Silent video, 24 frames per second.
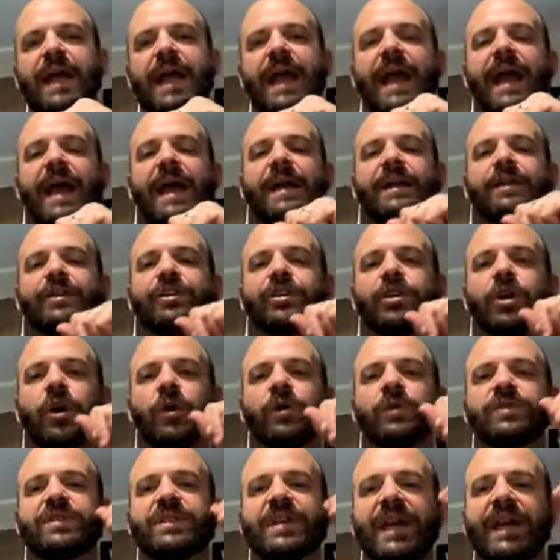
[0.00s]
and
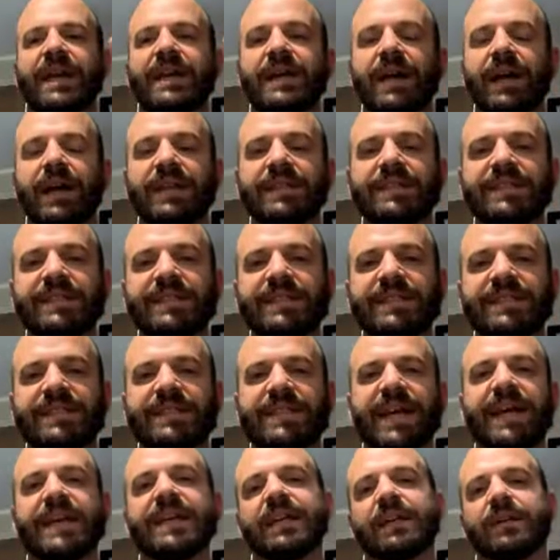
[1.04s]
don't take a
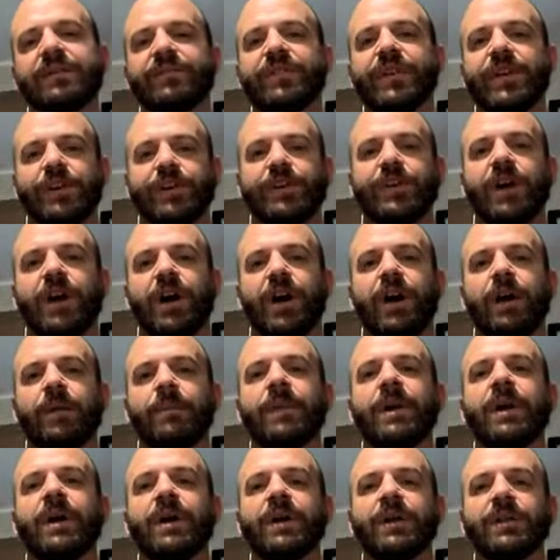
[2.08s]
second of their time
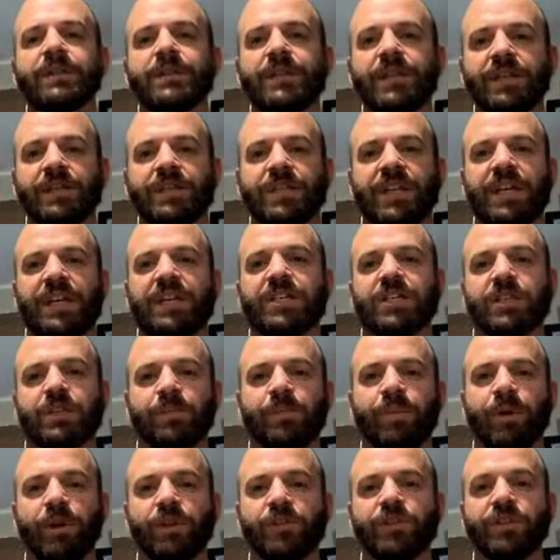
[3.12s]
to teach the
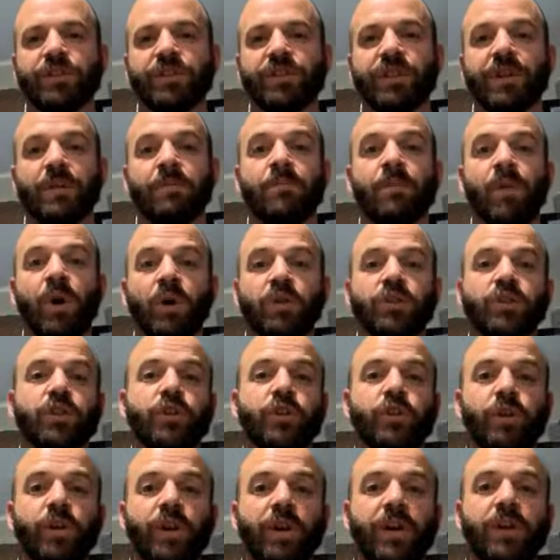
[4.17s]
person the most
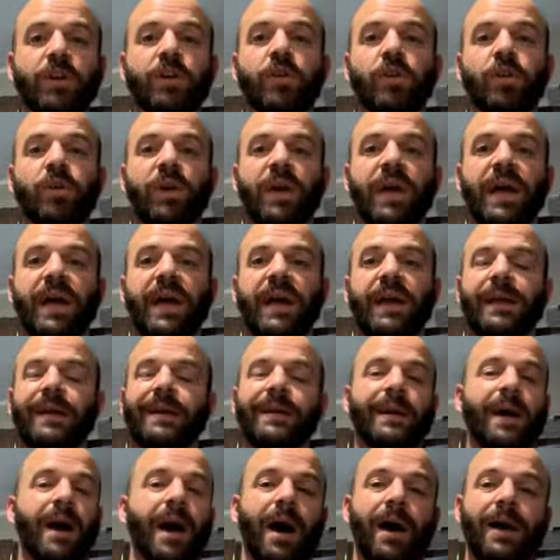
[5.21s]
critical
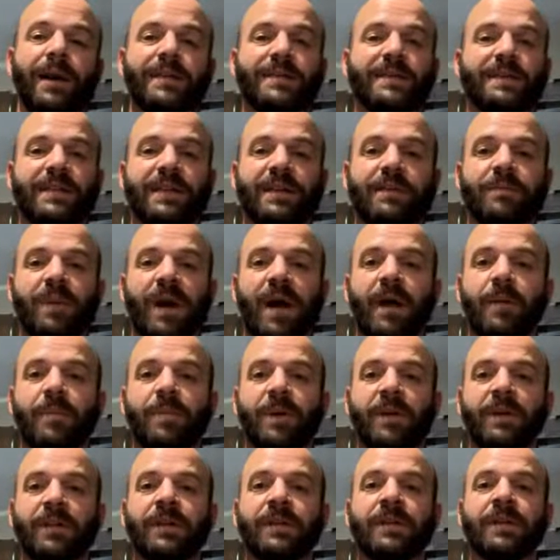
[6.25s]
and, honestly, in my
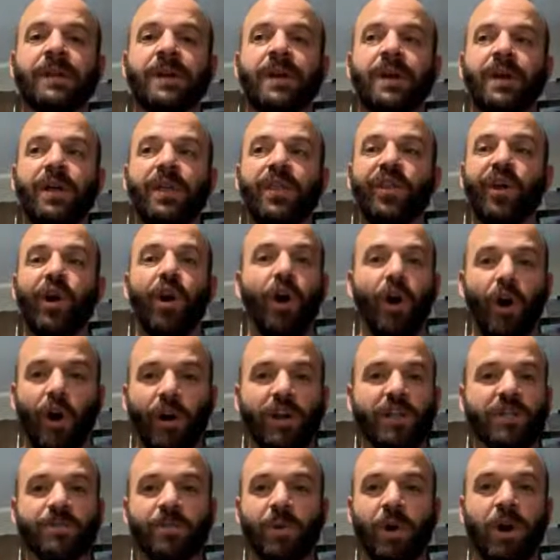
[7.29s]
opinion, the
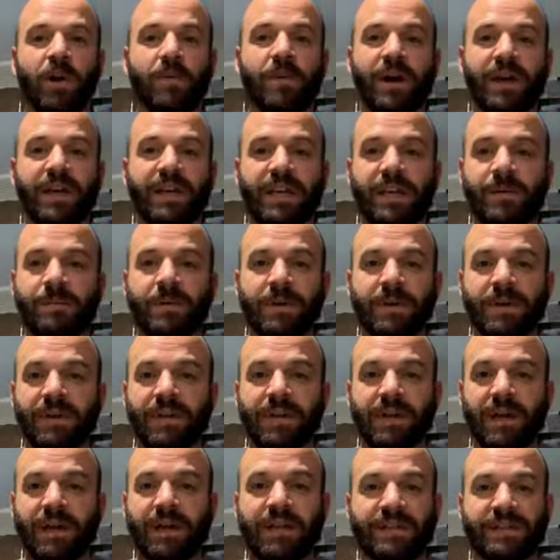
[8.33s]
hardest part about keeping
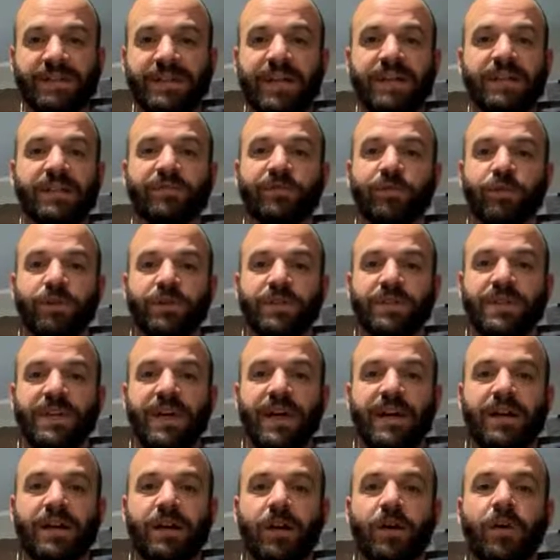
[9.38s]
an insectivorous
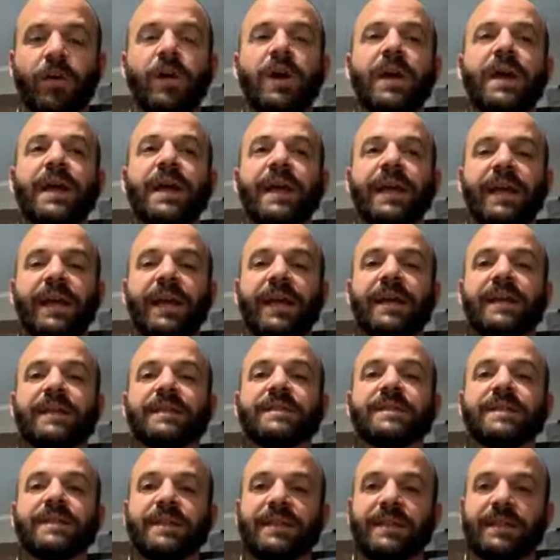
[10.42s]
gecko
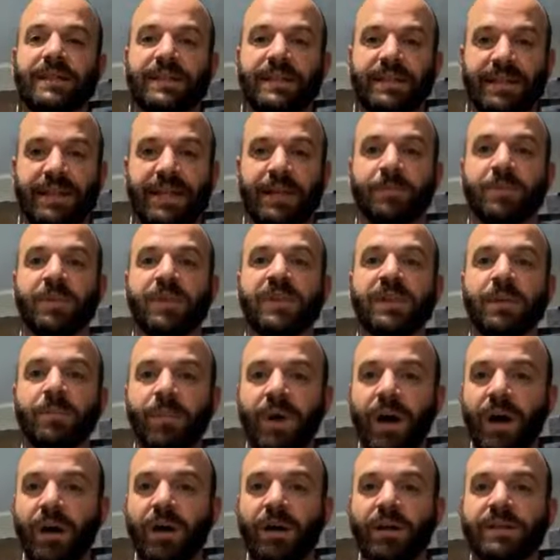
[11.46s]
is keeping the
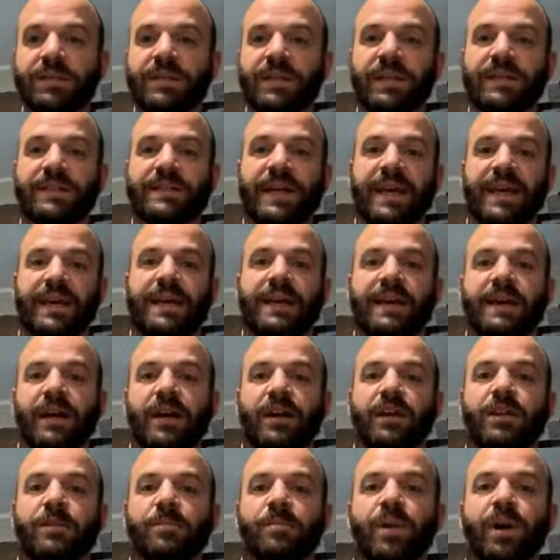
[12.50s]
bugs and taking care
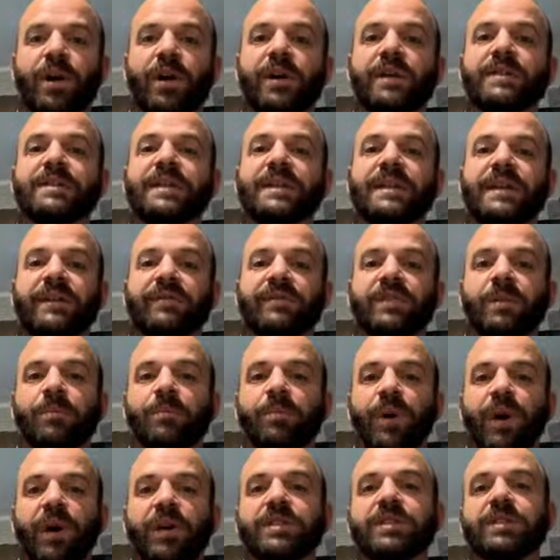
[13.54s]
of the bugs and giving the
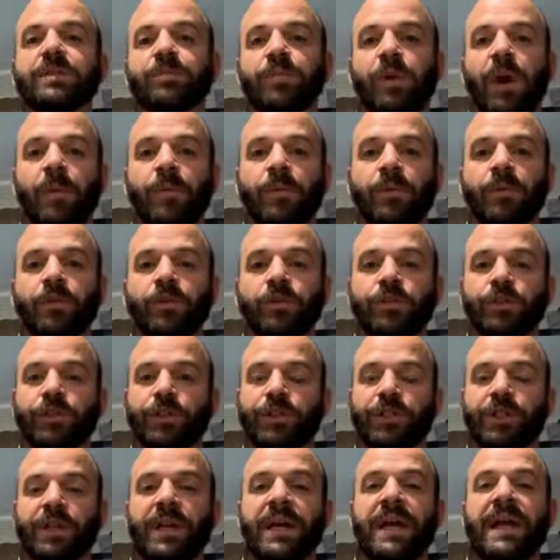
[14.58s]
bugs the proper
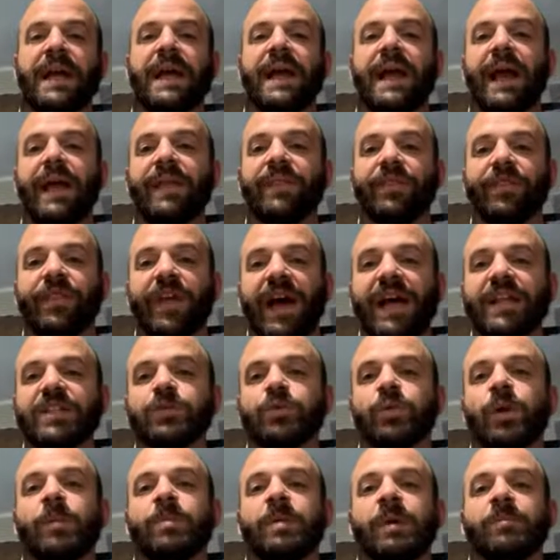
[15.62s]
nutrition. And that's
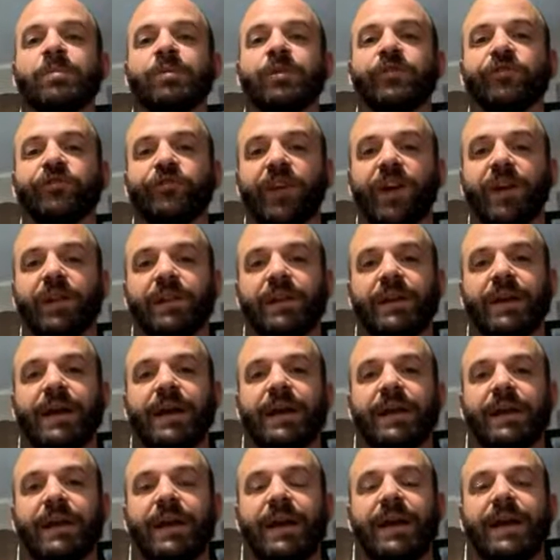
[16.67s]
where people are failing at.
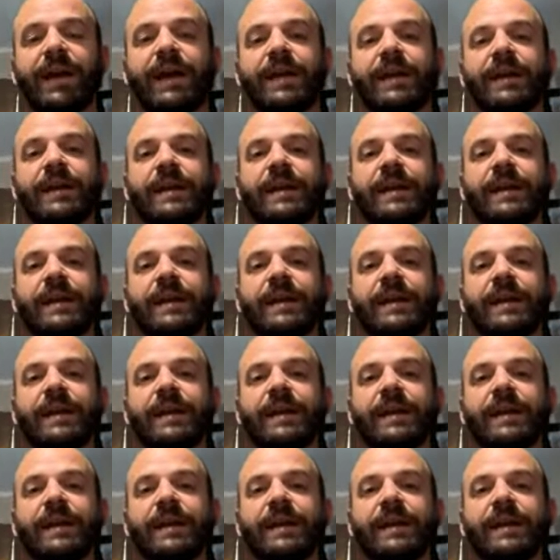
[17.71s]
And